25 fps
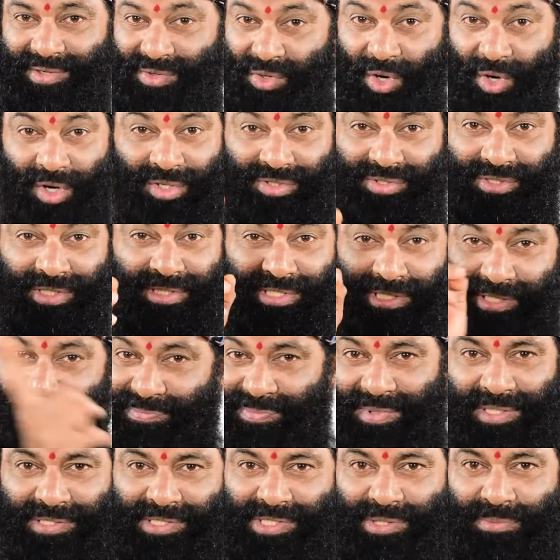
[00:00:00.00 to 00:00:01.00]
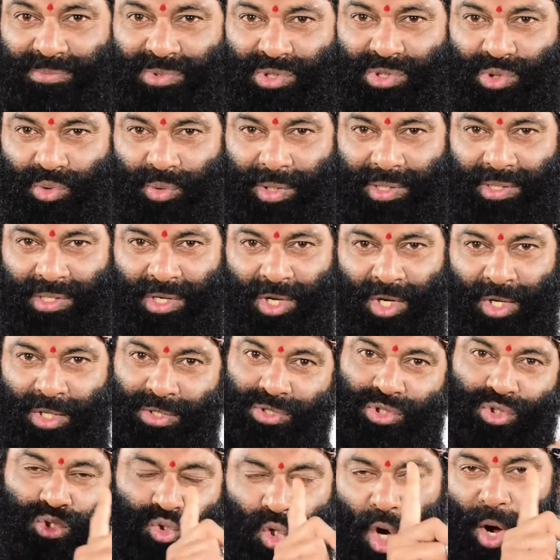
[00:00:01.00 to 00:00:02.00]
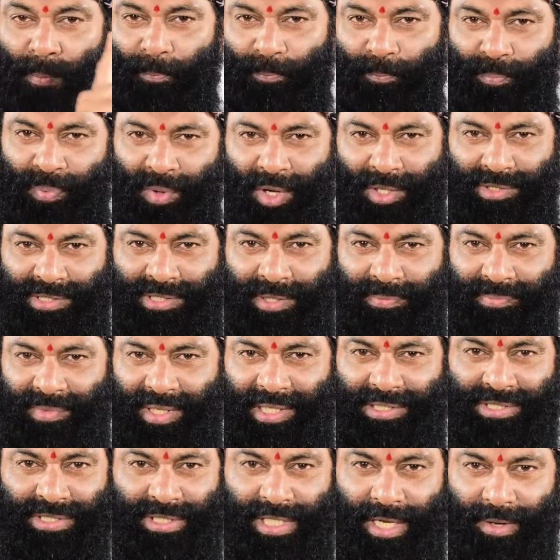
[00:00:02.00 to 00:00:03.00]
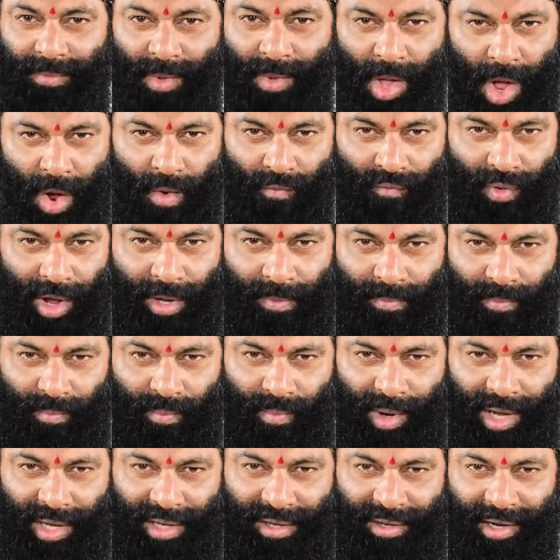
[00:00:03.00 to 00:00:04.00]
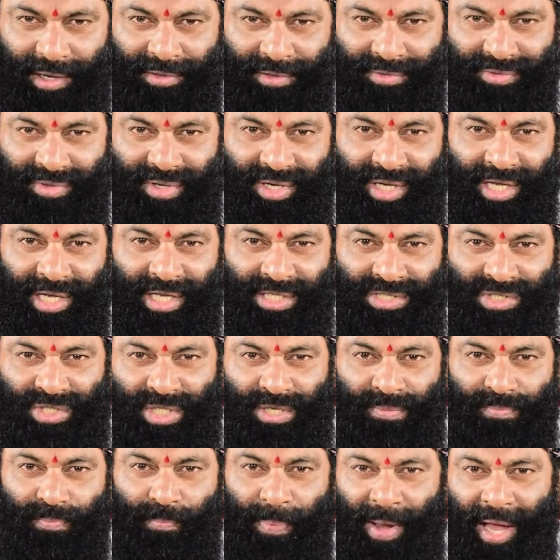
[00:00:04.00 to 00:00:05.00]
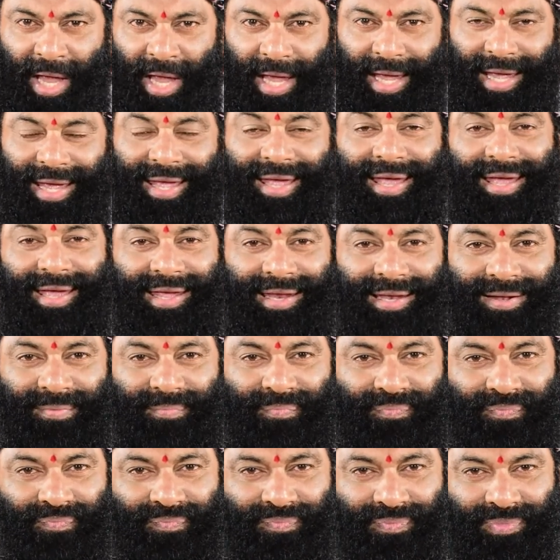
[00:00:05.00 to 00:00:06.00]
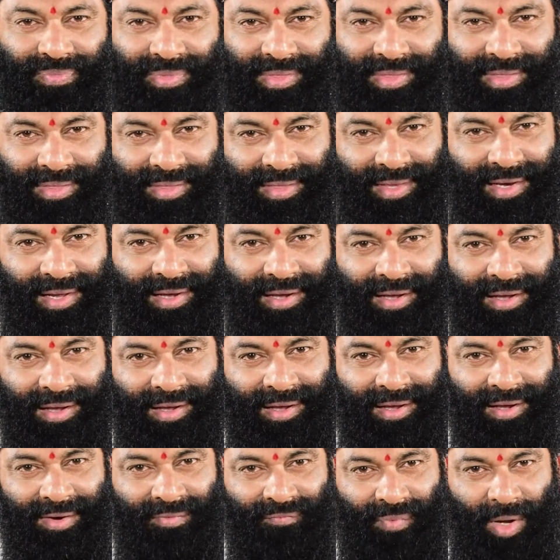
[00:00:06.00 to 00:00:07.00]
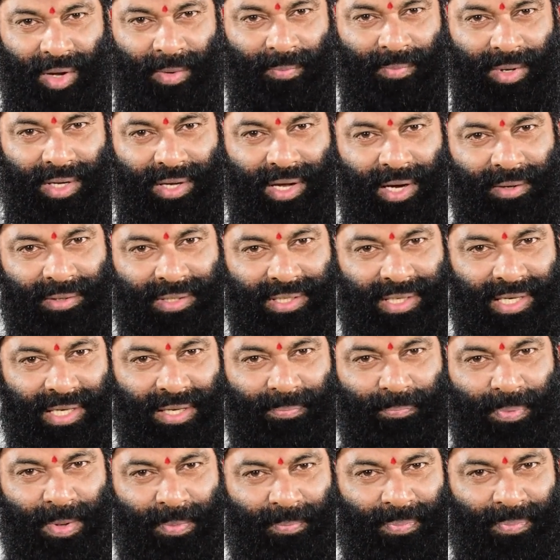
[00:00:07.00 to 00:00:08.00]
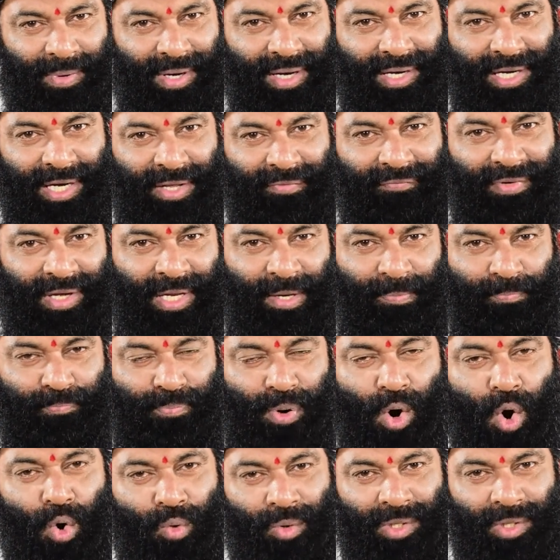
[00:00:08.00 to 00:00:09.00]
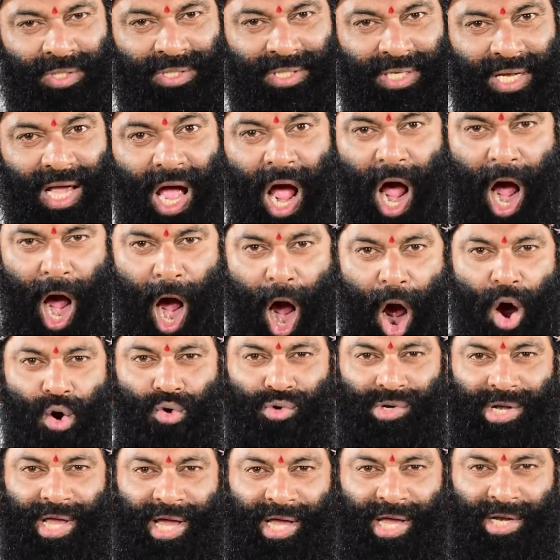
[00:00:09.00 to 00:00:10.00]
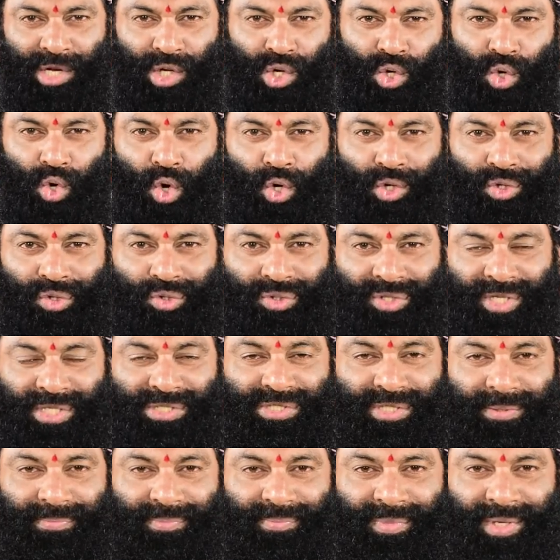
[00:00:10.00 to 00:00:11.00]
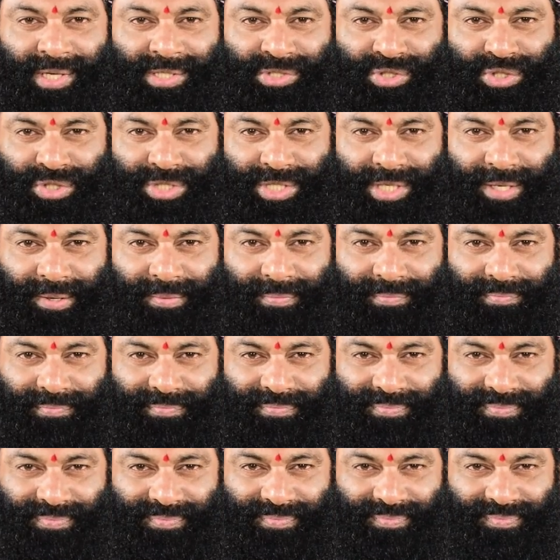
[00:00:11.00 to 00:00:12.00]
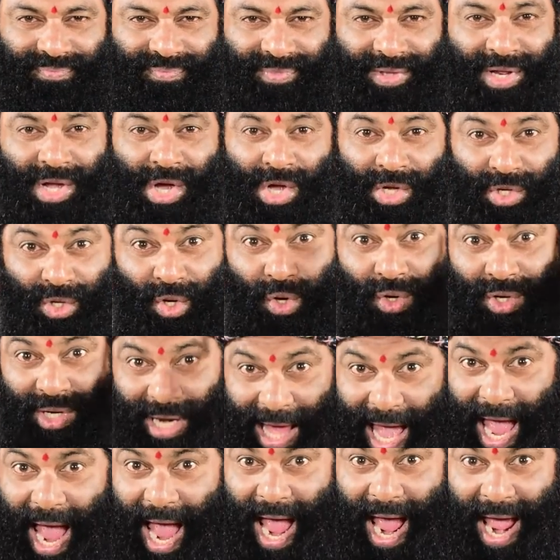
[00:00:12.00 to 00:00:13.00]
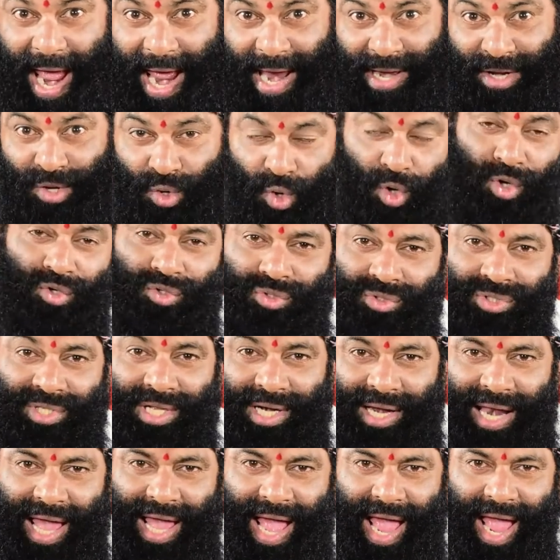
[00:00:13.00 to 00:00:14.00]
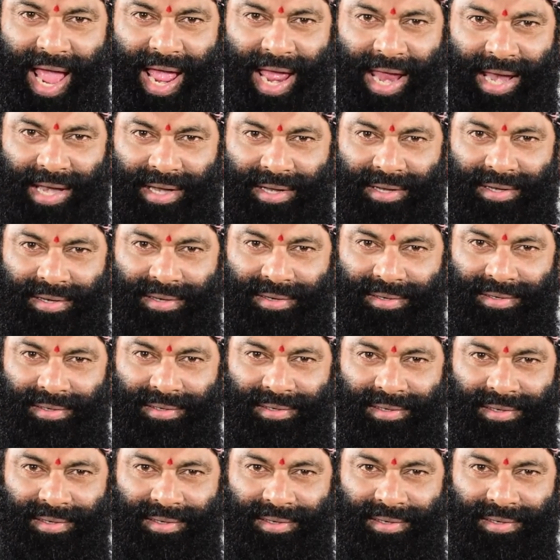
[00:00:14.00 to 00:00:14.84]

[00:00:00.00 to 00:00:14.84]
Not the gymnasium sweat. Stop your gymnasium. When my country is in pain, when my country people are living in poverty, how dare you go to the gymnasium? Your land, go to the land.